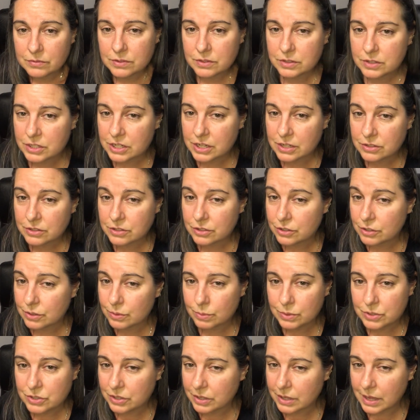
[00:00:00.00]
just do
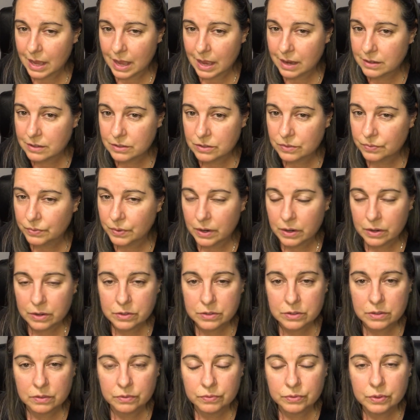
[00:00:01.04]
what you can as far as
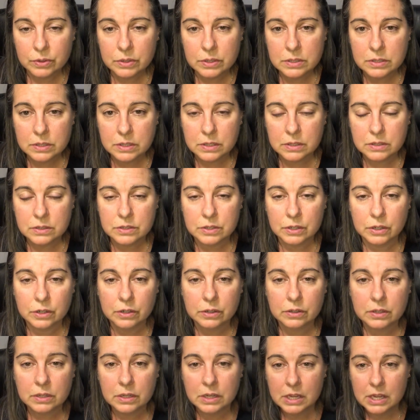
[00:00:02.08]
the food is
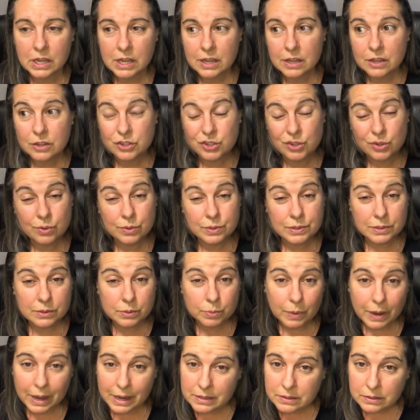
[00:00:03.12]
concerned. Choose as
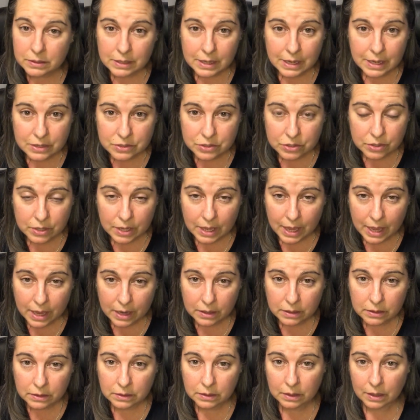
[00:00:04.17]
wisely as you
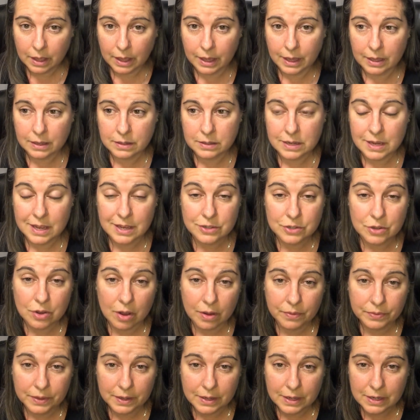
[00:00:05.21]
can and as
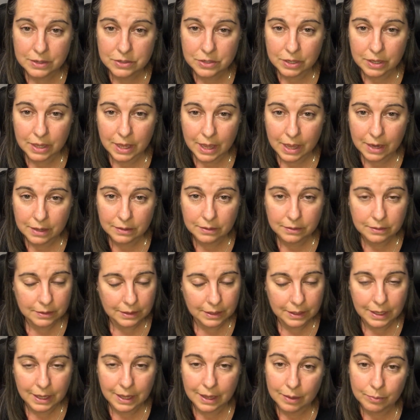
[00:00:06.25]
often as you can. You
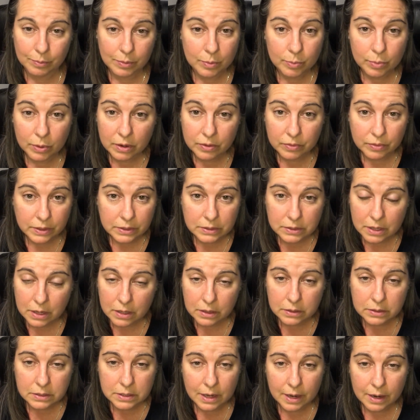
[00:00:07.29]
can't be perfect all
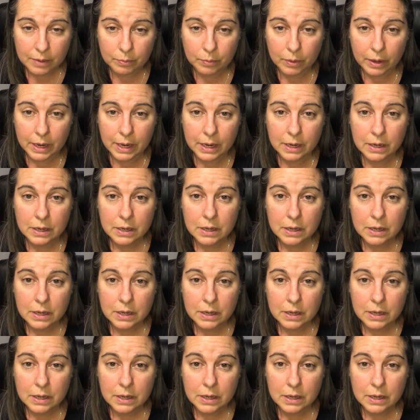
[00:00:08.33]
the time, right?